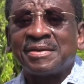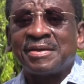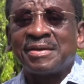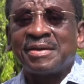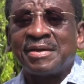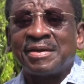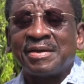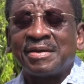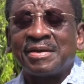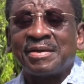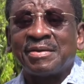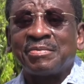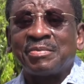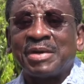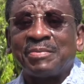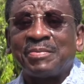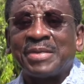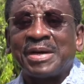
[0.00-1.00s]
uh,
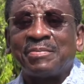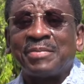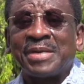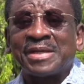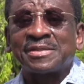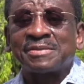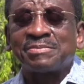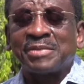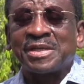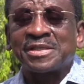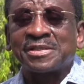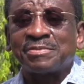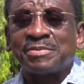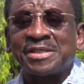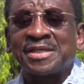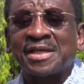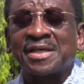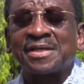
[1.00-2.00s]
must, must
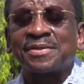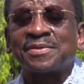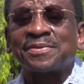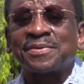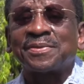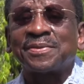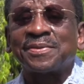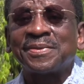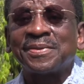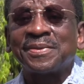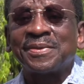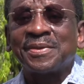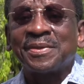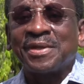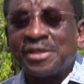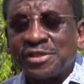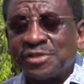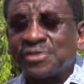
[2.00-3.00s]
be taken through.
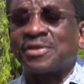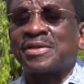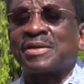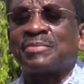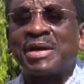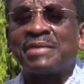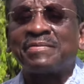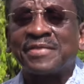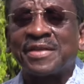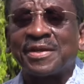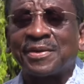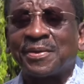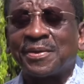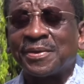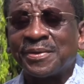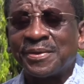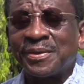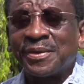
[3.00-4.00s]
It's not above the
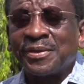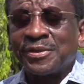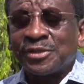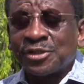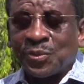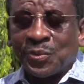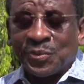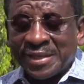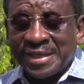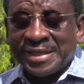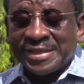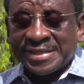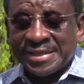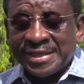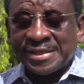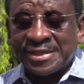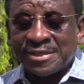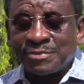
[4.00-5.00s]
law. So this,
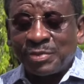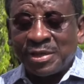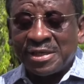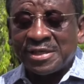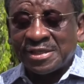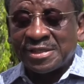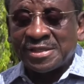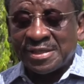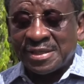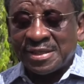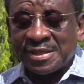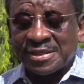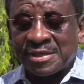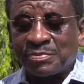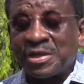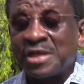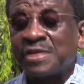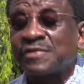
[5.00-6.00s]
this place is
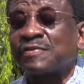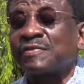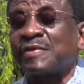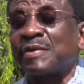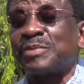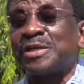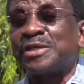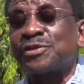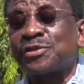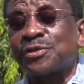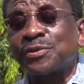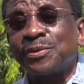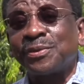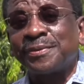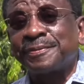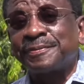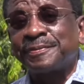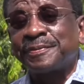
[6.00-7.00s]
a place we have been to.
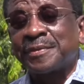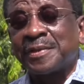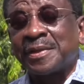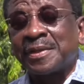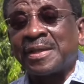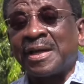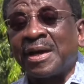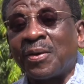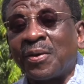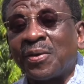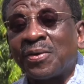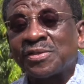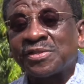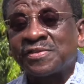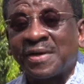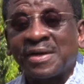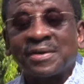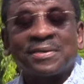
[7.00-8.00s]
The whole
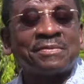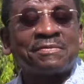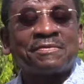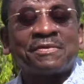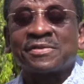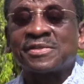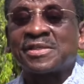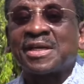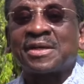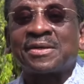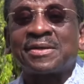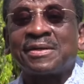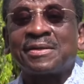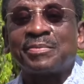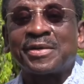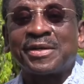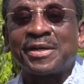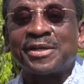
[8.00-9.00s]
struggle for second
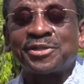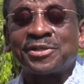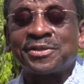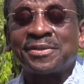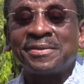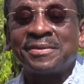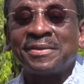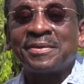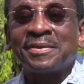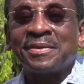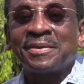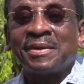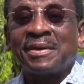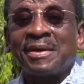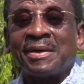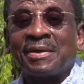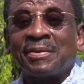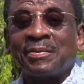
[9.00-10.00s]
liberation,
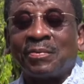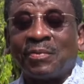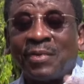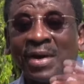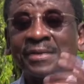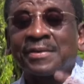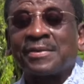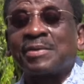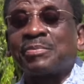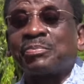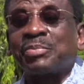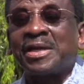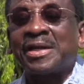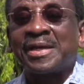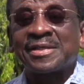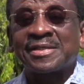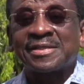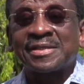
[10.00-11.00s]
uh, one of the
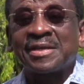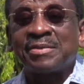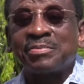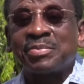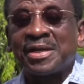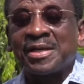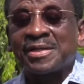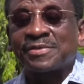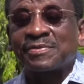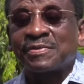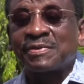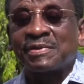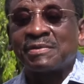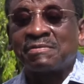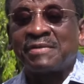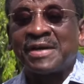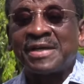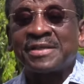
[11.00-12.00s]
pillars, key pillars we
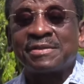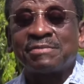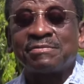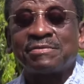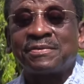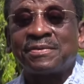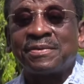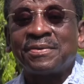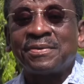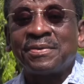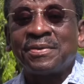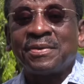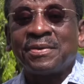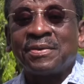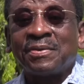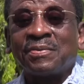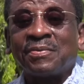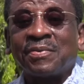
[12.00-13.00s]
were fighting for,
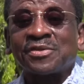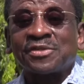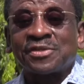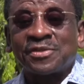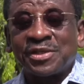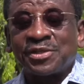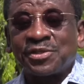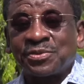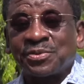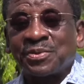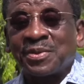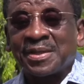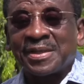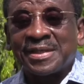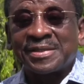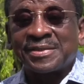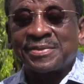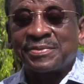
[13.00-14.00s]
was to ensure
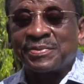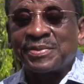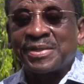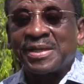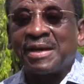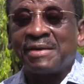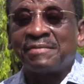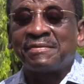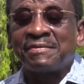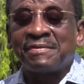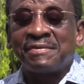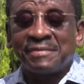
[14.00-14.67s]
that we have